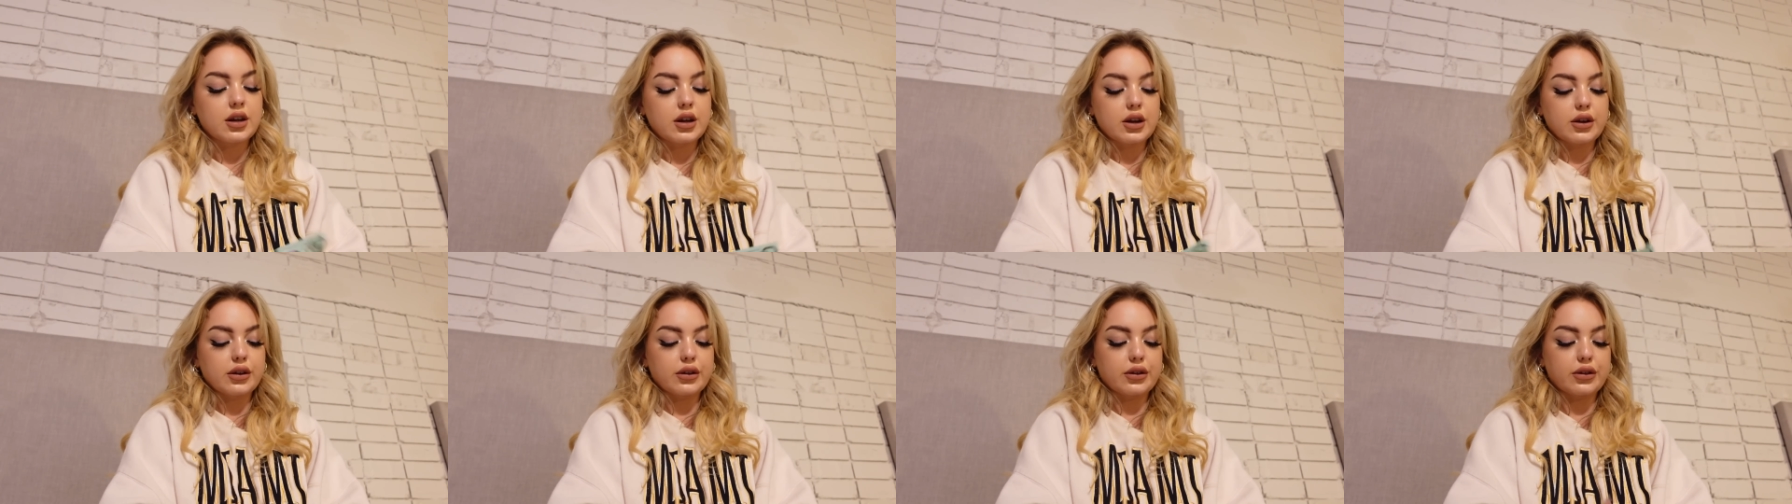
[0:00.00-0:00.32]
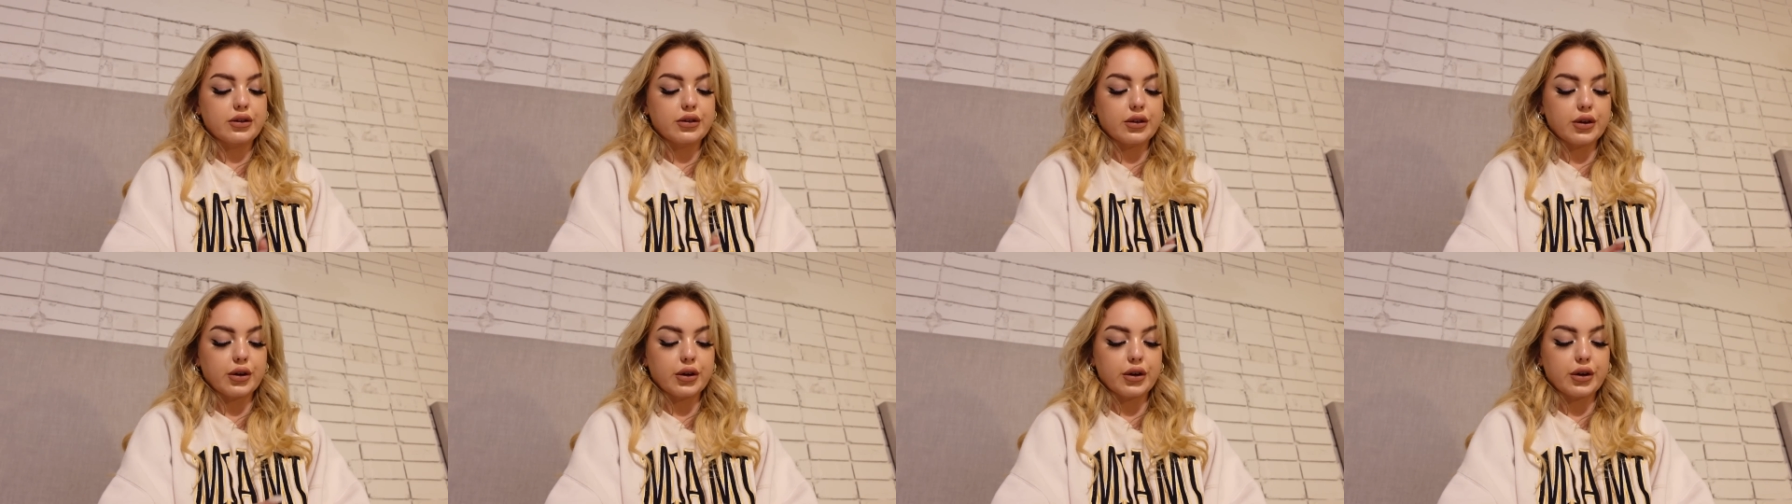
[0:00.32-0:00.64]

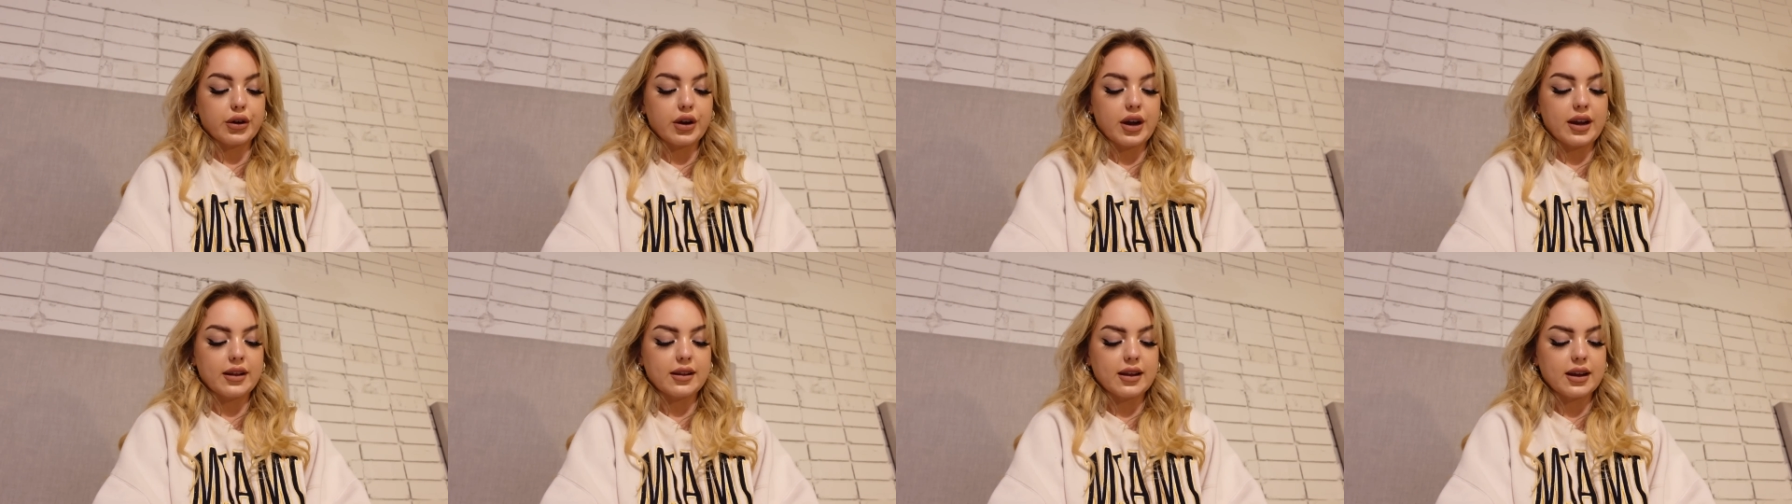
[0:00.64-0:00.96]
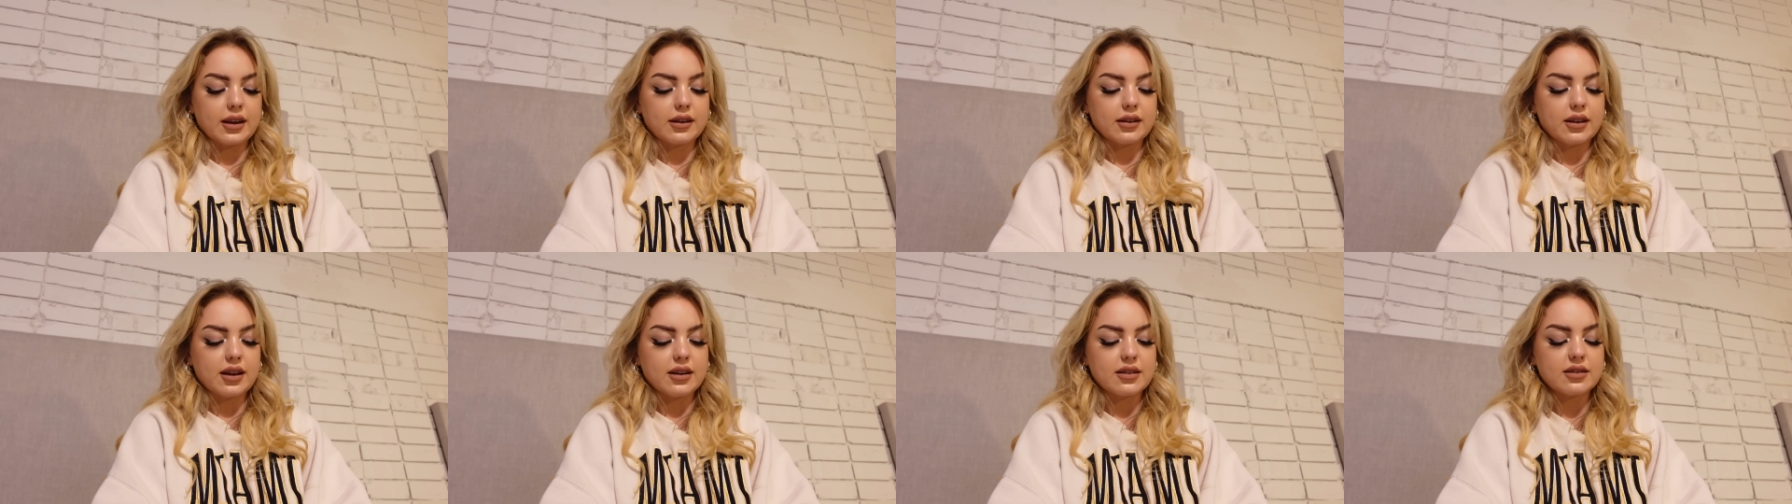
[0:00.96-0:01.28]
So, and
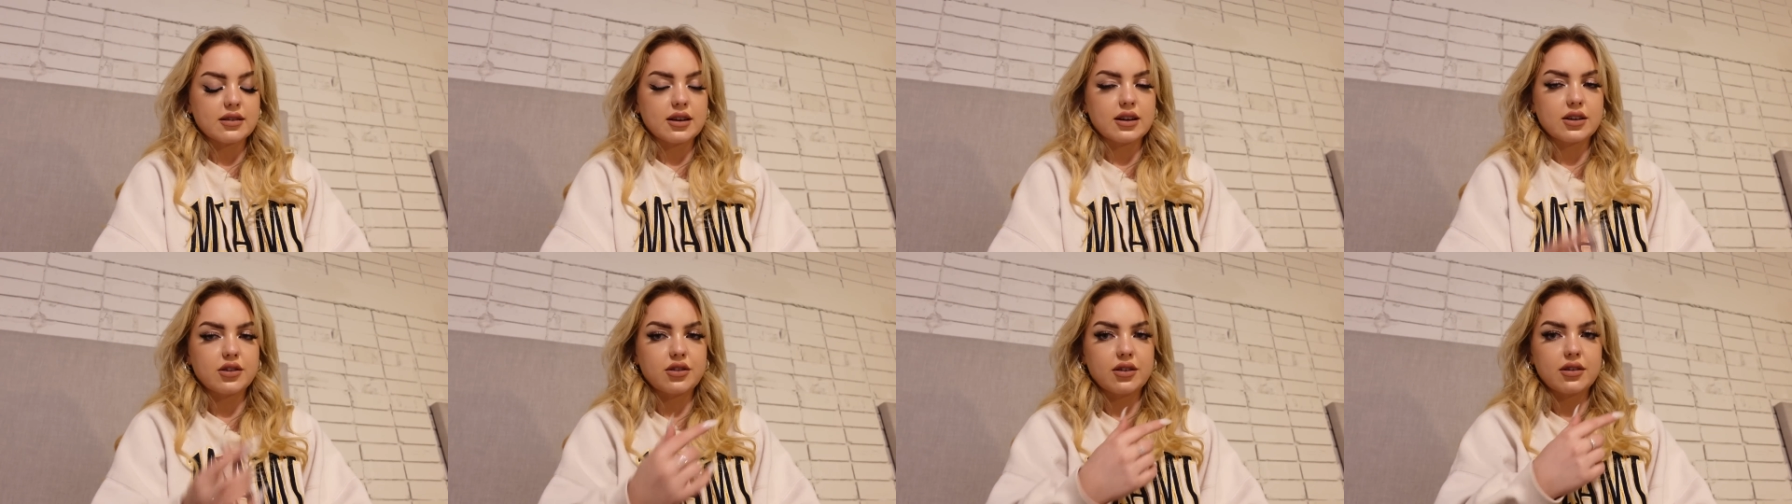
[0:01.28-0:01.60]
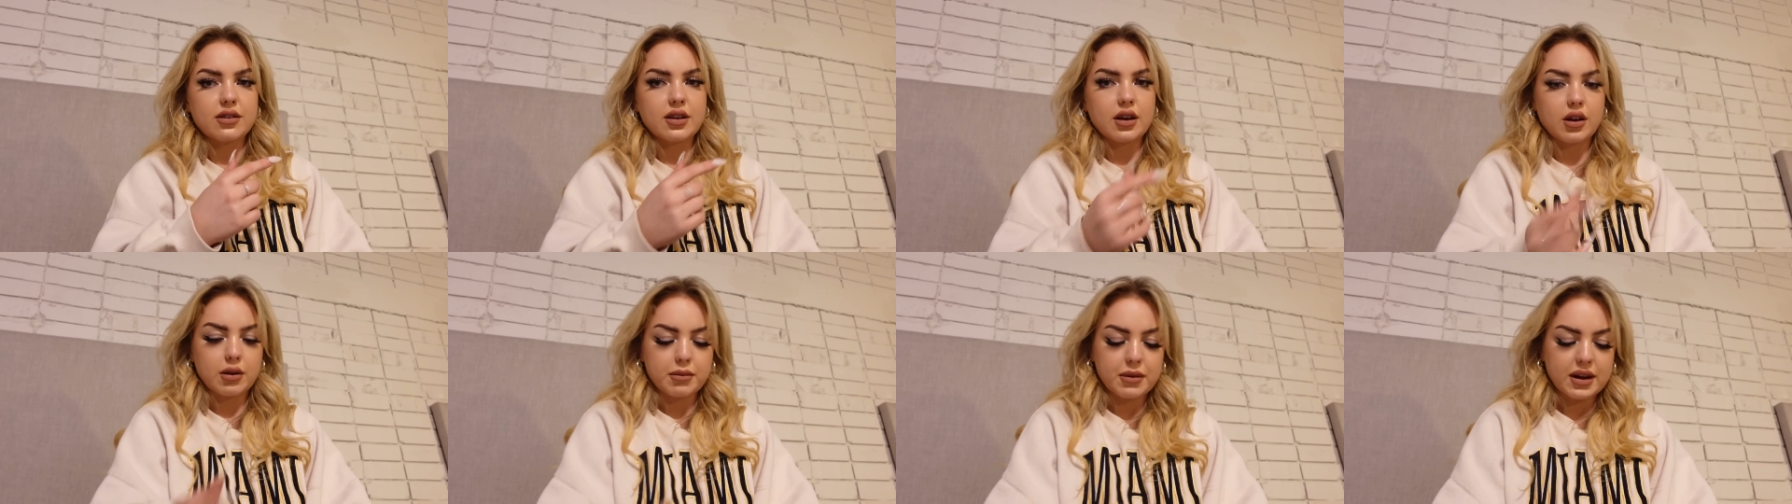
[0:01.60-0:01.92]
like last night she
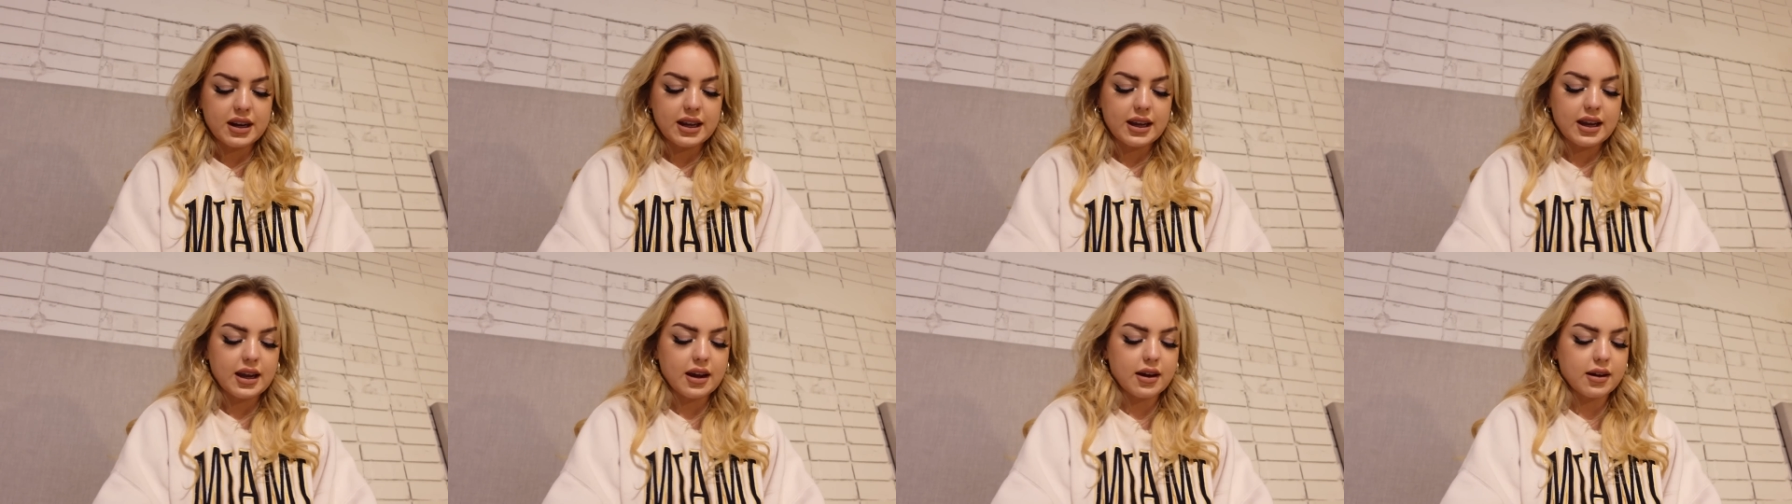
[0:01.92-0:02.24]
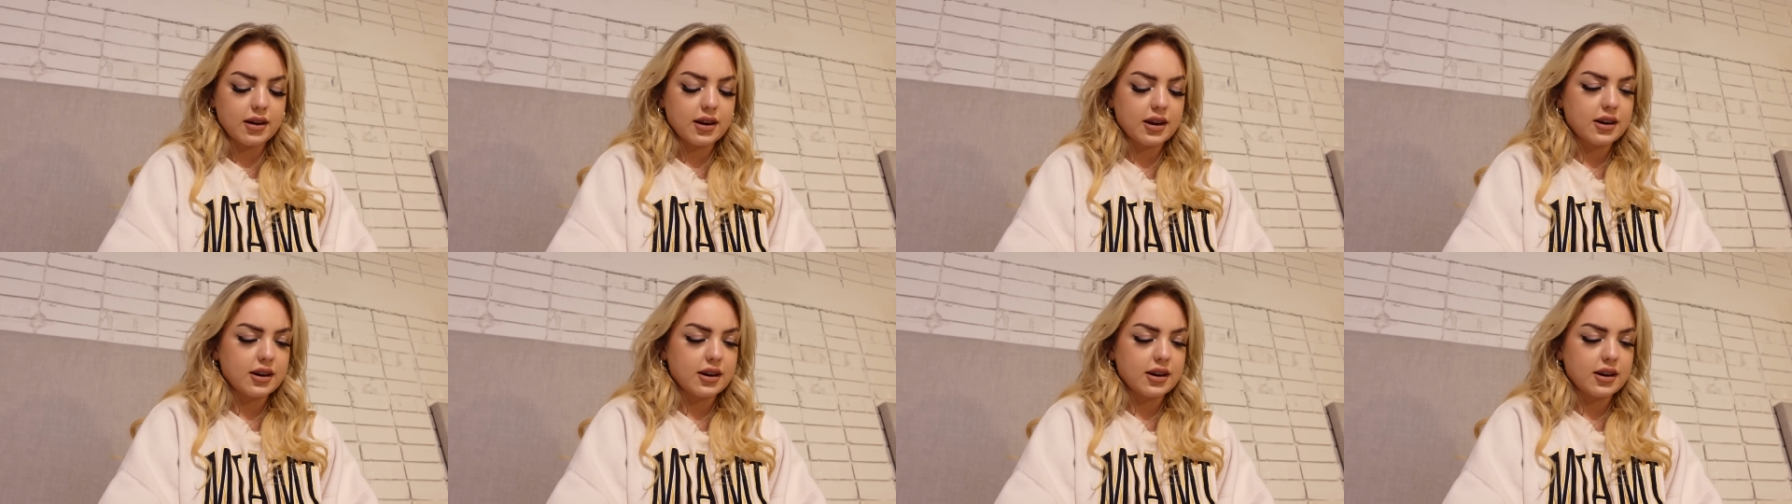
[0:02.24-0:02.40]
said her money count